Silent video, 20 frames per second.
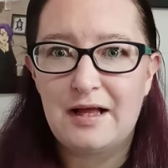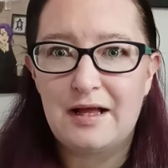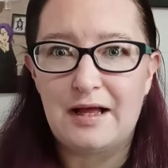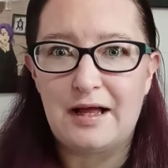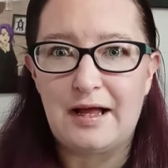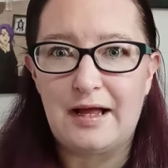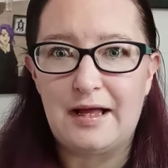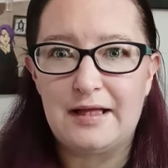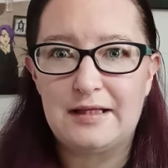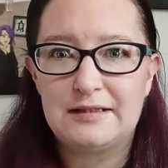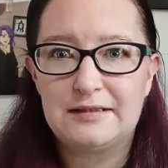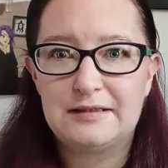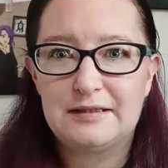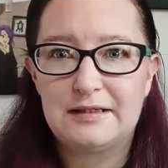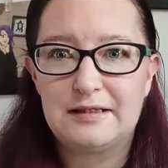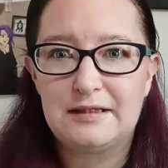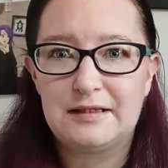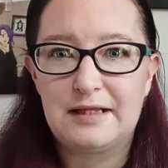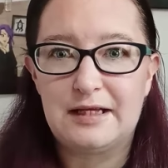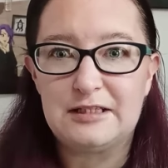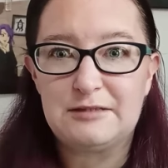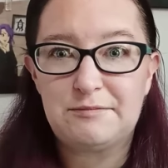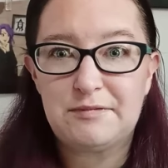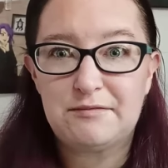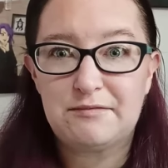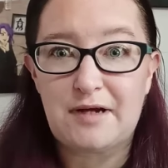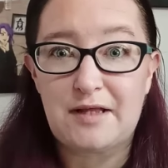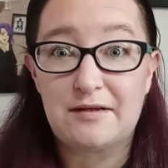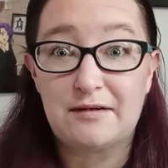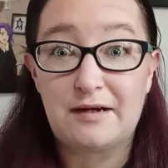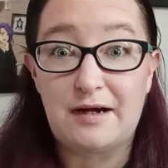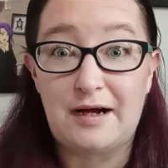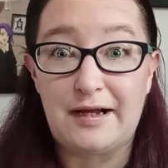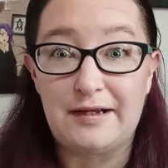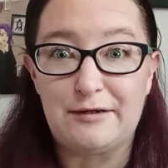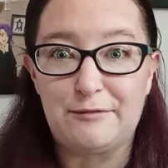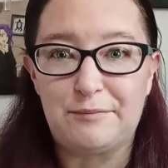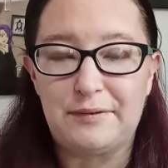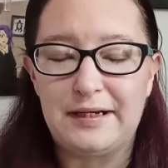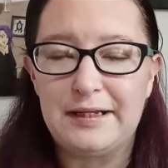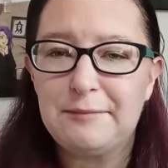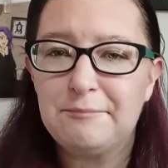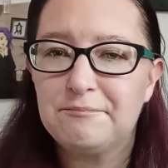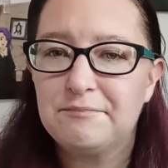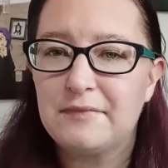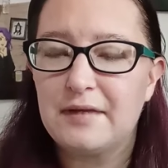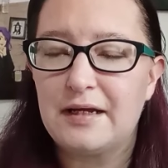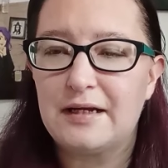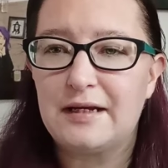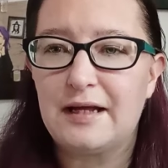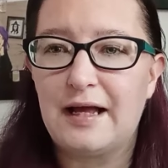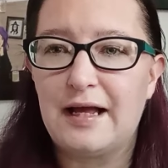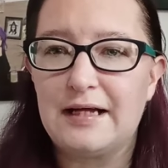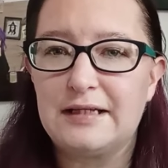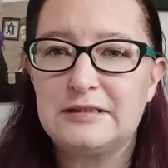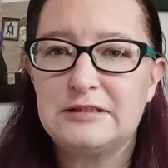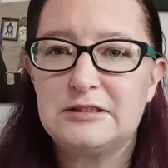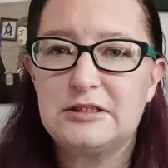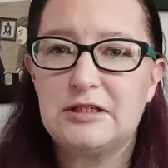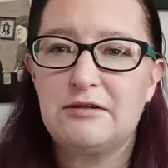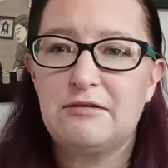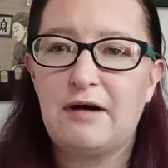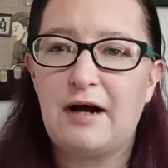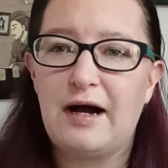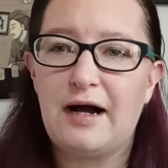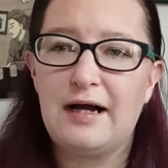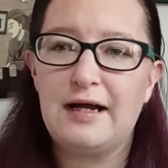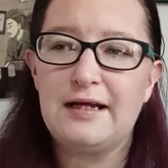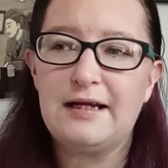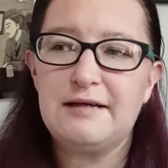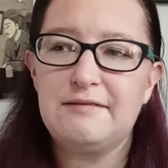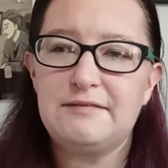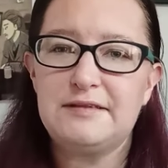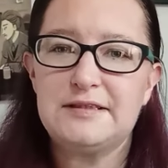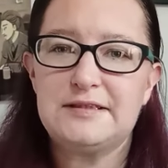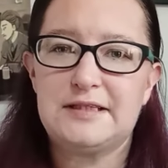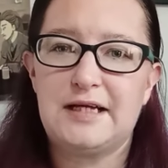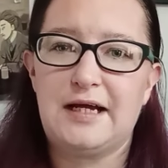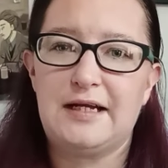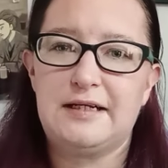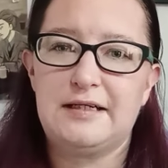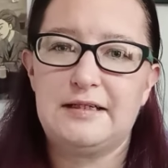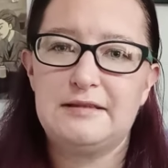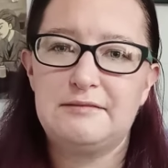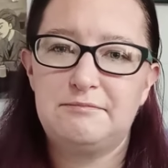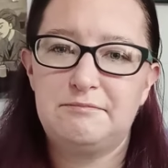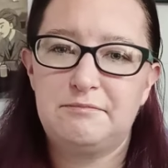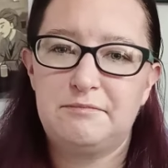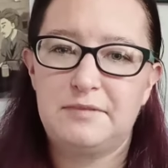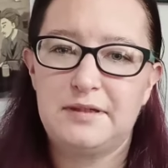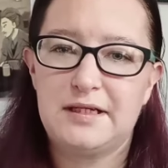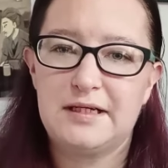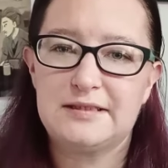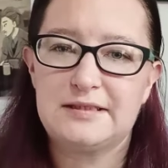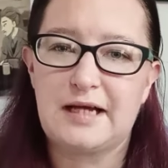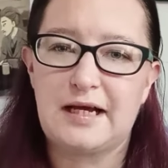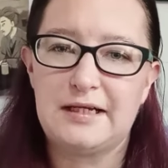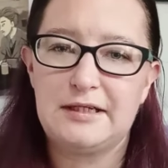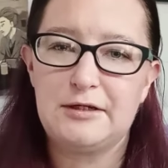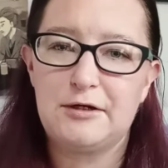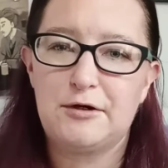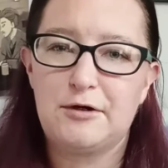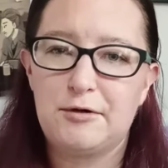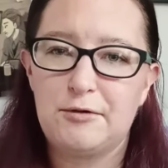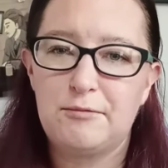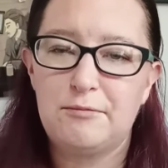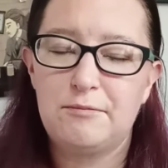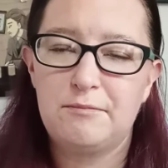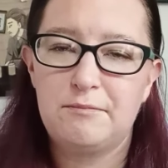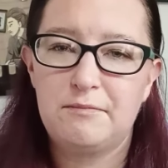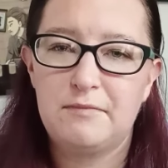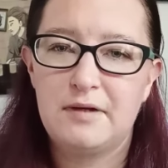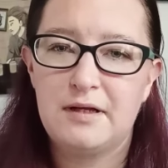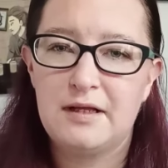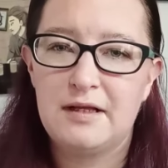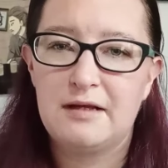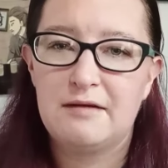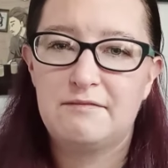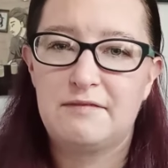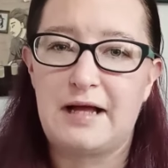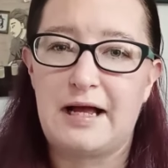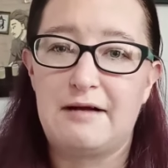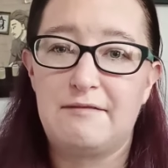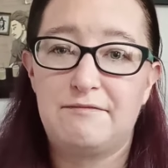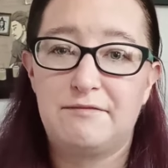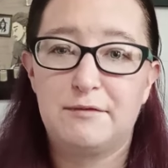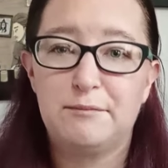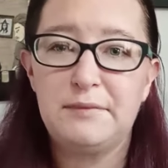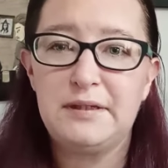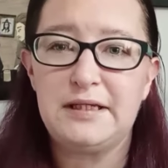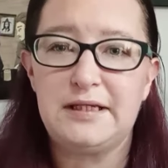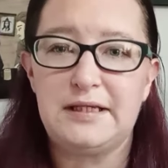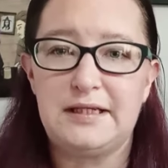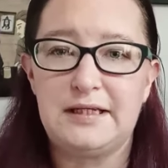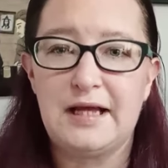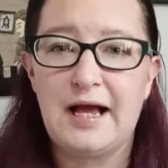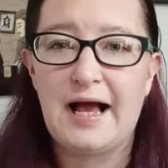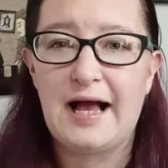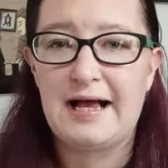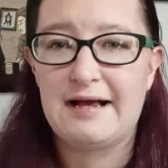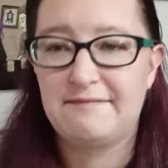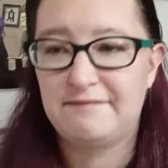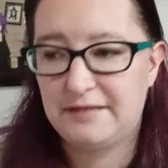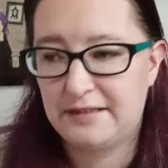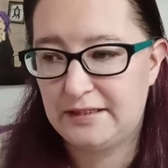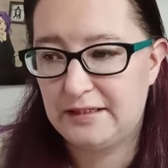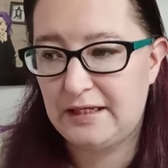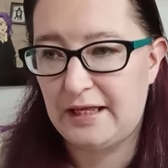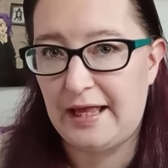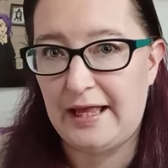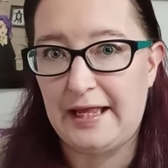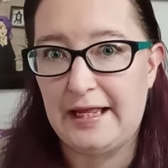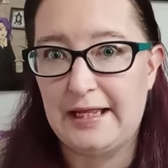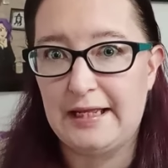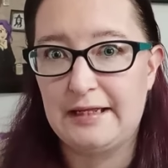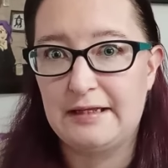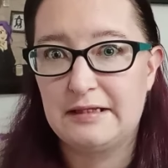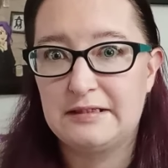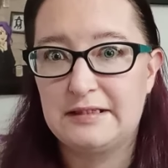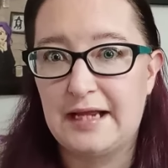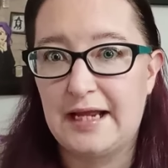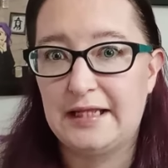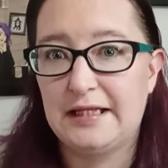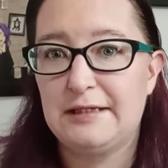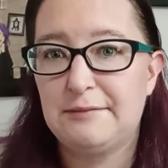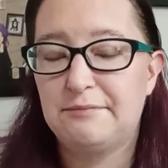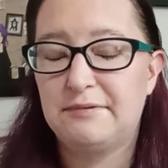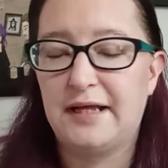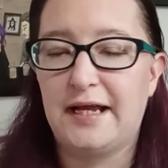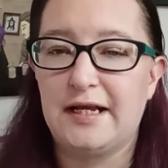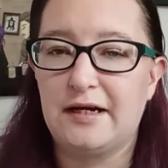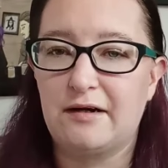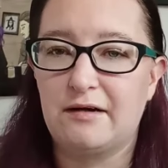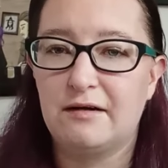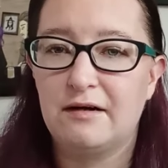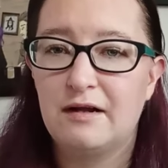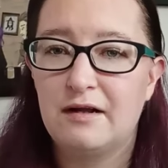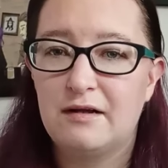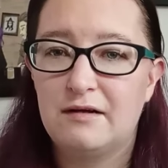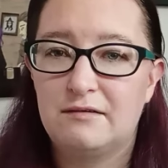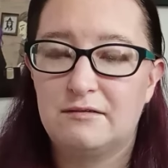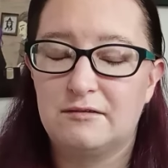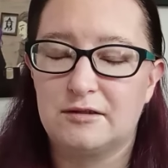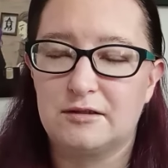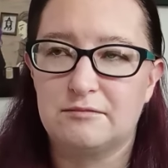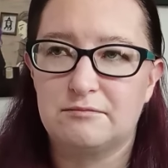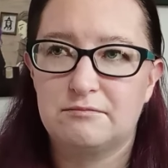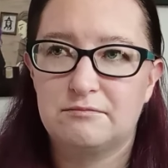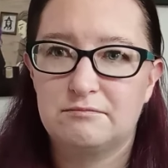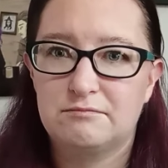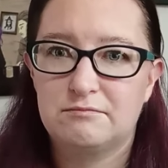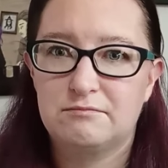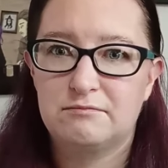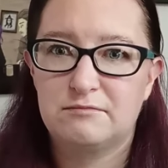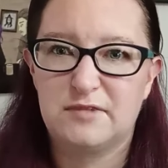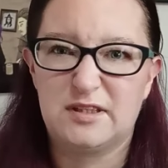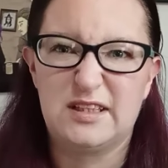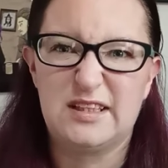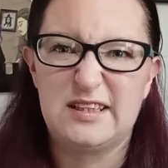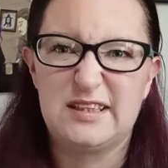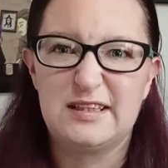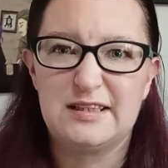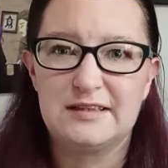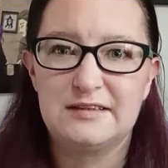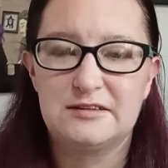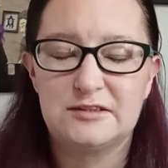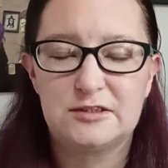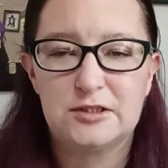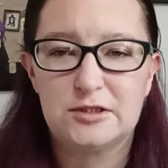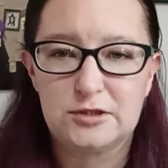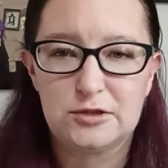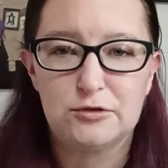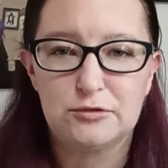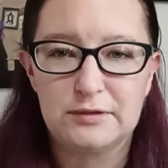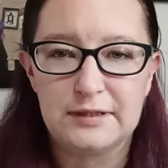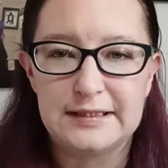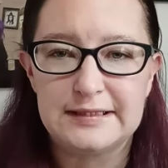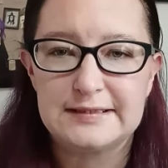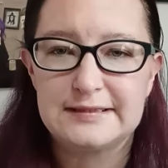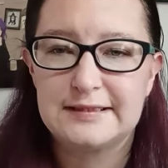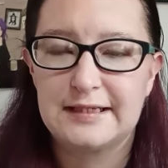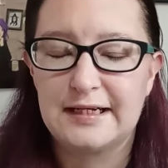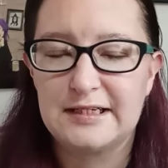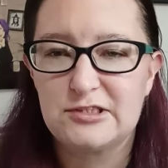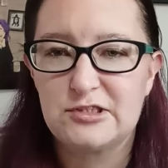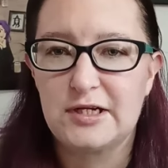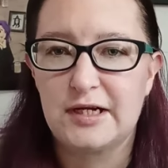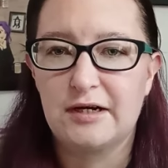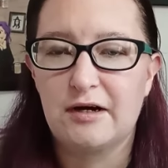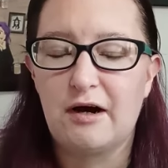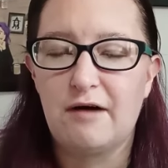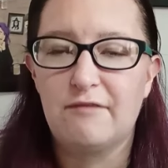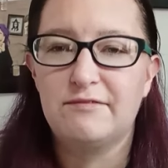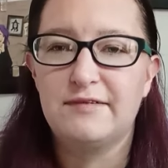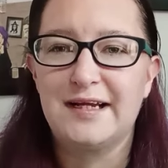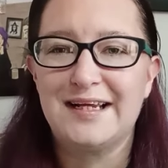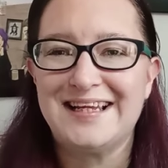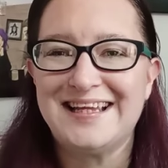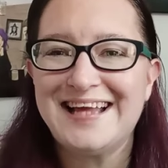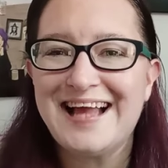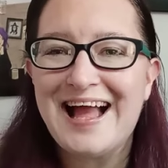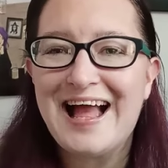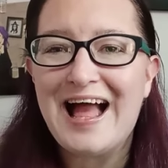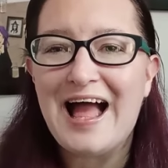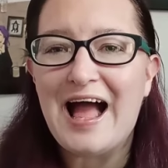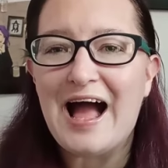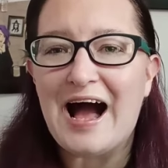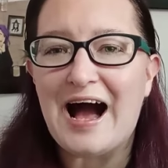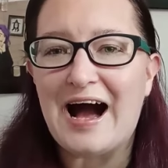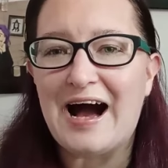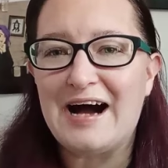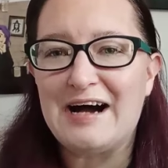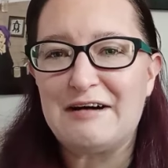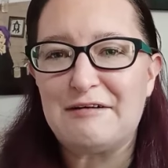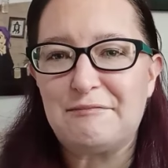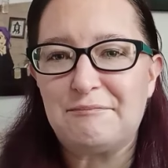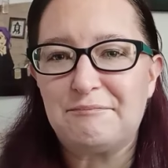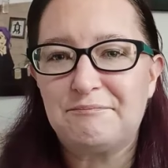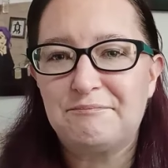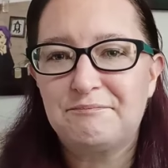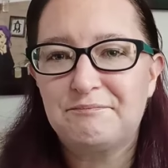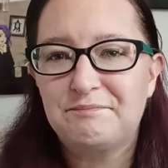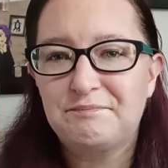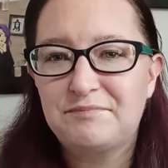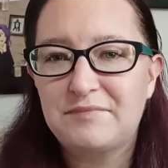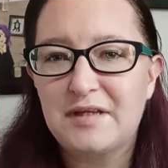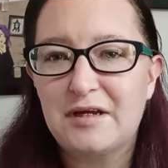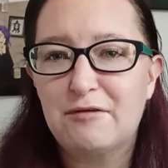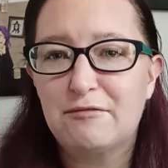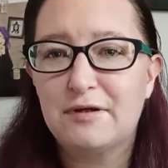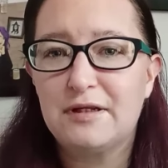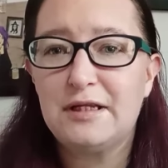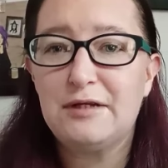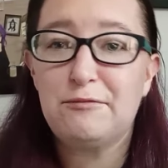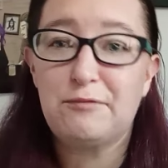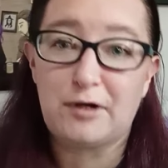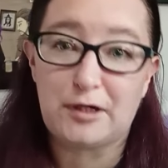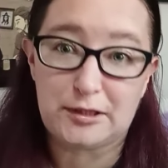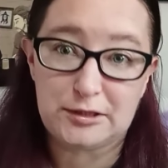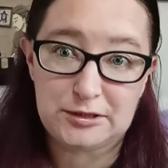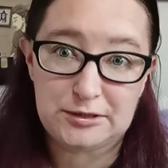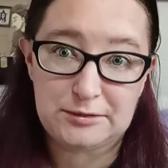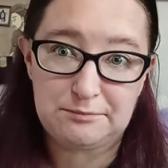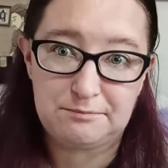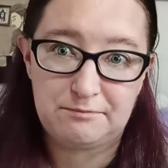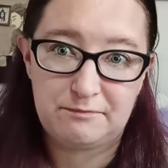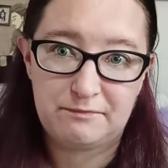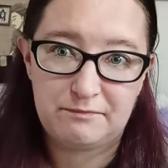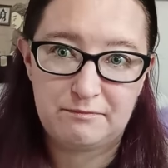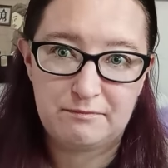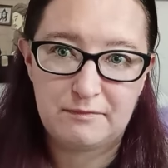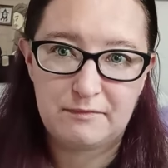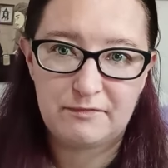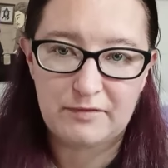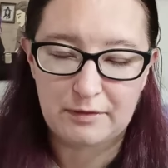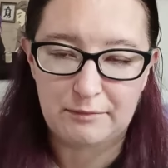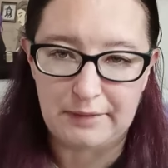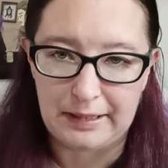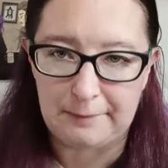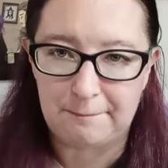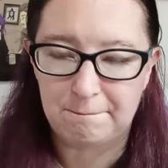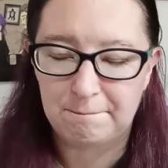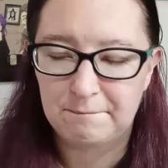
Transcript: And that's been rather eye opening. And so I have decided, because I know that for me, having a daily planner or really a to-do list I check off daily, um, really works for me.